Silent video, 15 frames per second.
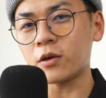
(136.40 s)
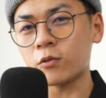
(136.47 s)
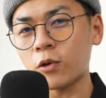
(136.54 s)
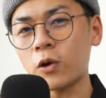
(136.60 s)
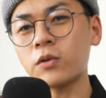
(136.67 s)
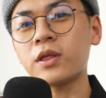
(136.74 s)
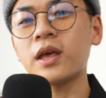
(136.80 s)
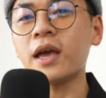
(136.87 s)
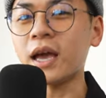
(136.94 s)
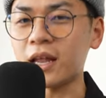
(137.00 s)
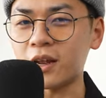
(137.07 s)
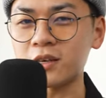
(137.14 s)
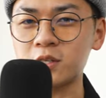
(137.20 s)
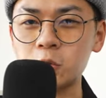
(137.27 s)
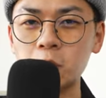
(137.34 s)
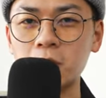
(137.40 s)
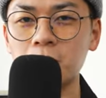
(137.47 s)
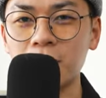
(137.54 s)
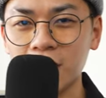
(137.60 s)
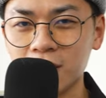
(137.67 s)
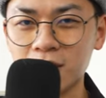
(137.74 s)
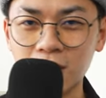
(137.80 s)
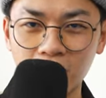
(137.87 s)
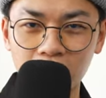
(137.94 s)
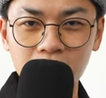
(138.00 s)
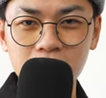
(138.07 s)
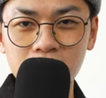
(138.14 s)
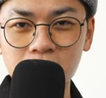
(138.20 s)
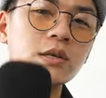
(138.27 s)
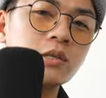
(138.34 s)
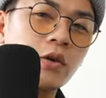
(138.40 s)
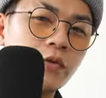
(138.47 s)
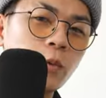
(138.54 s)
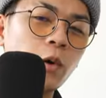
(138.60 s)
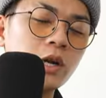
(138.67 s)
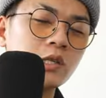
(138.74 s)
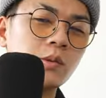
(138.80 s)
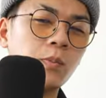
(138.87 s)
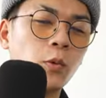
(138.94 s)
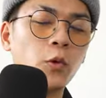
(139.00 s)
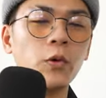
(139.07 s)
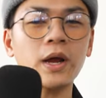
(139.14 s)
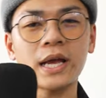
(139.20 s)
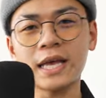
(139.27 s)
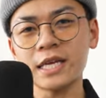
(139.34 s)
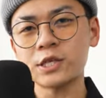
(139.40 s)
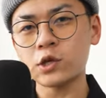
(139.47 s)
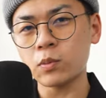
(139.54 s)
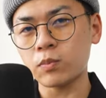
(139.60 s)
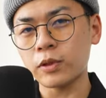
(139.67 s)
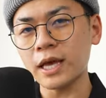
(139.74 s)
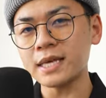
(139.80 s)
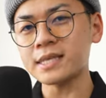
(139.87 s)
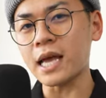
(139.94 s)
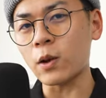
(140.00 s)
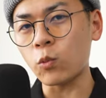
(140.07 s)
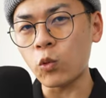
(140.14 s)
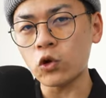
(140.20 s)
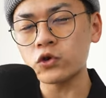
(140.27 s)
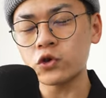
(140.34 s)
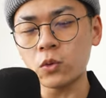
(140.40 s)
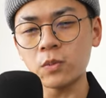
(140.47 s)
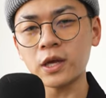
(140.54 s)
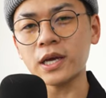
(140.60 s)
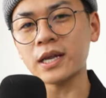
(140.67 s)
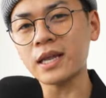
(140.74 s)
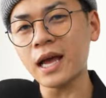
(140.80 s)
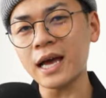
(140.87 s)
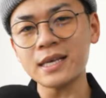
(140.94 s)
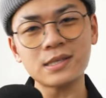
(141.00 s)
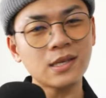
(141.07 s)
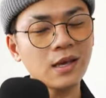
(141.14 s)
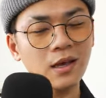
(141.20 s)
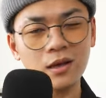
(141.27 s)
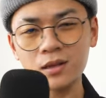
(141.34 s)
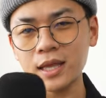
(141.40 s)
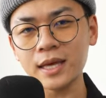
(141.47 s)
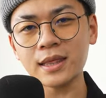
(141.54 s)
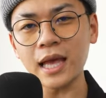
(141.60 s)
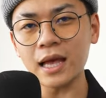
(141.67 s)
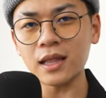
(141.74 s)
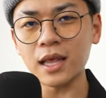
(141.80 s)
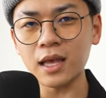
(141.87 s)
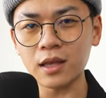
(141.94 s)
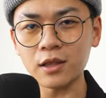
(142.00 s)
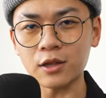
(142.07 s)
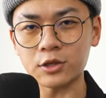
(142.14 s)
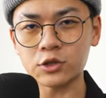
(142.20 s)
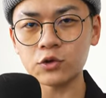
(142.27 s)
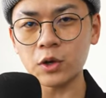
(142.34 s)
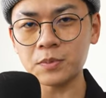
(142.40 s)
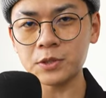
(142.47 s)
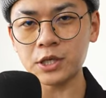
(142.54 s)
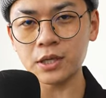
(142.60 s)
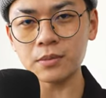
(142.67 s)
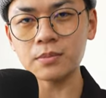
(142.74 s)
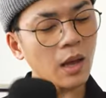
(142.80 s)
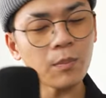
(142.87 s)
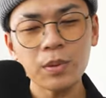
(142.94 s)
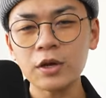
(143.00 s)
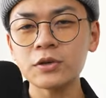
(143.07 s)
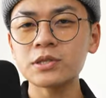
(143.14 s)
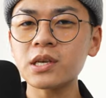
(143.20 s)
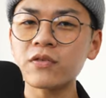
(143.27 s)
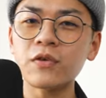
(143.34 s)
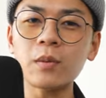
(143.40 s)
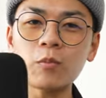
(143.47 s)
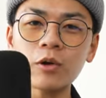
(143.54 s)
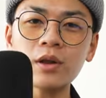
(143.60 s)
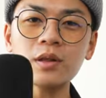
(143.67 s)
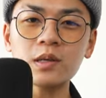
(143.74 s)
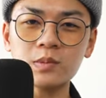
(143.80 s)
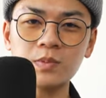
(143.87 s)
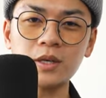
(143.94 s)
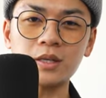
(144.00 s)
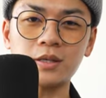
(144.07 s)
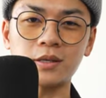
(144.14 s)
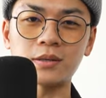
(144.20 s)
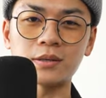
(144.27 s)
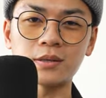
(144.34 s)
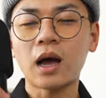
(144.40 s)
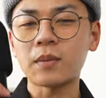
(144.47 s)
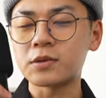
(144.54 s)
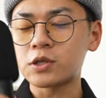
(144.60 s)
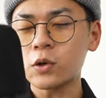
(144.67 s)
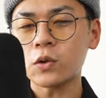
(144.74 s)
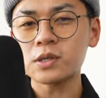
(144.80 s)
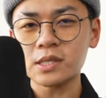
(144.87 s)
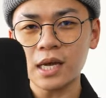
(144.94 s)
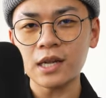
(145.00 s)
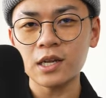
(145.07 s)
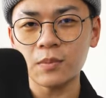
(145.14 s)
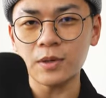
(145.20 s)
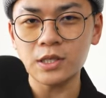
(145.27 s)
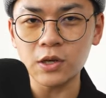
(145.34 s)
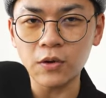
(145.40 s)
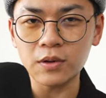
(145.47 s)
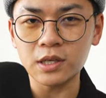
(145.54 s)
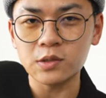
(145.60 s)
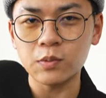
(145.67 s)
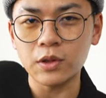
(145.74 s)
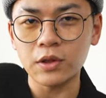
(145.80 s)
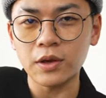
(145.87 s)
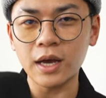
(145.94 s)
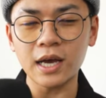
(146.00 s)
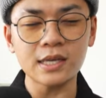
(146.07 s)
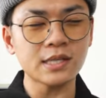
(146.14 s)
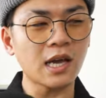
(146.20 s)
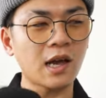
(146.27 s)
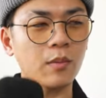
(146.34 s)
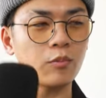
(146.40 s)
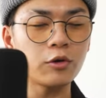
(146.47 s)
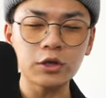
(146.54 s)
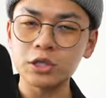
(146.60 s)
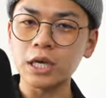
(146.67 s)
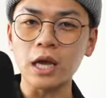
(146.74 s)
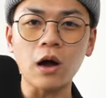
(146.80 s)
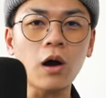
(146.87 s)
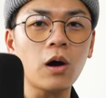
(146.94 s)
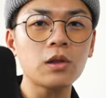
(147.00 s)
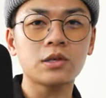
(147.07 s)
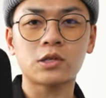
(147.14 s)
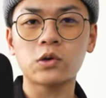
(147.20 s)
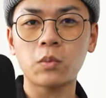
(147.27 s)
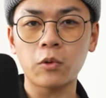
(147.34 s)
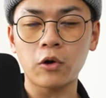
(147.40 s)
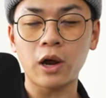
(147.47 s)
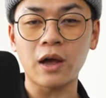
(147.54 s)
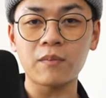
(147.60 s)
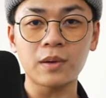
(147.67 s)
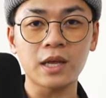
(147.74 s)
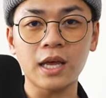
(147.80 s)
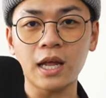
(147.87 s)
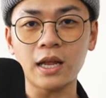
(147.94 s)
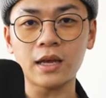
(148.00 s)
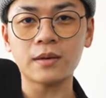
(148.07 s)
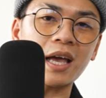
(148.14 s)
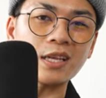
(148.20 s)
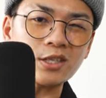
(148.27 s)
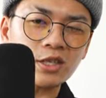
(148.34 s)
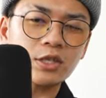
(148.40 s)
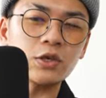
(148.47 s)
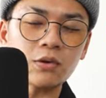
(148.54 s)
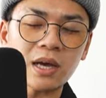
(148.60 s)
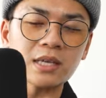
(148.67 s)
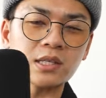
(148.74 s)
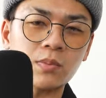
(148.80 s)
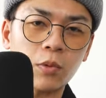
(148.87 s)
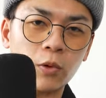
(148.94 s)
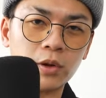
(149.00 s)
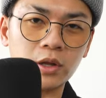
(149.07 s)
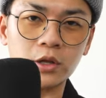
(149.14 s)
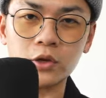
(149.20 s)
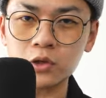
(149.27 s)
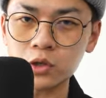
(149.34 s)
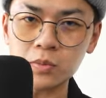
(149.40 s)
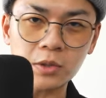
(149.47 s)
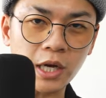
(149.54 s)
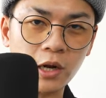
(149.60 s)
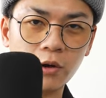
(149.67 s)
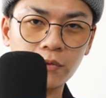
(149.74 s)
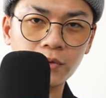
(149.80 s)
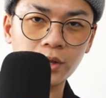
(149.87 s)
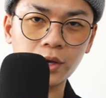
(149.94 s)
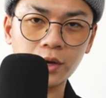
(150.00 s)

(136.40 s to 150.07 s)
the growth and us doing big things. So if you want to support and get your place and wardrobe looking nice, click that link in the description and pick yourself up one of these pieces. I'm so excited to be sharing this with you guys. I appreciate all the support I've been getting and just you guys supporting the YouTube channel over the